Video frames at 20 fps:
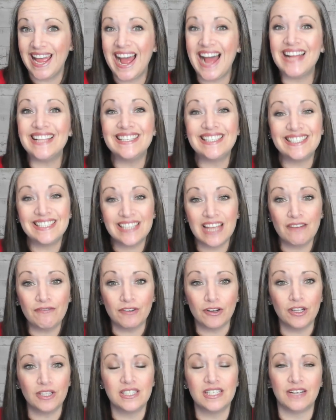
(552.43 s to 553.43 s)
on
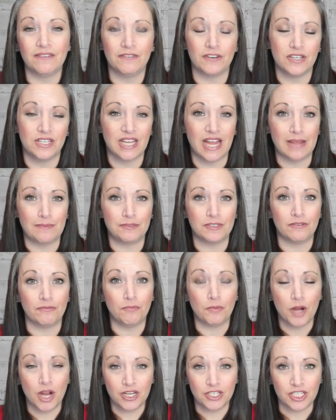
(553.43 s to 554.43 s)
several different types of
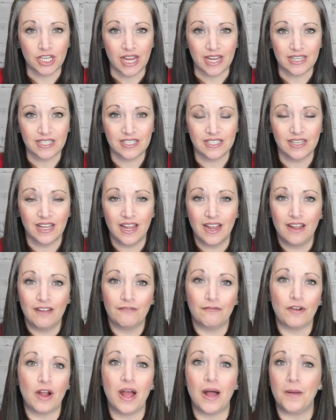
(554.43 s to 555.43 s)
projects,
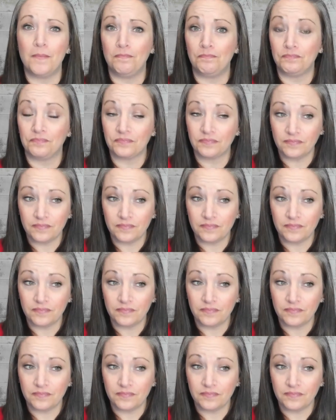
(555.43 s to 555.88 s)
from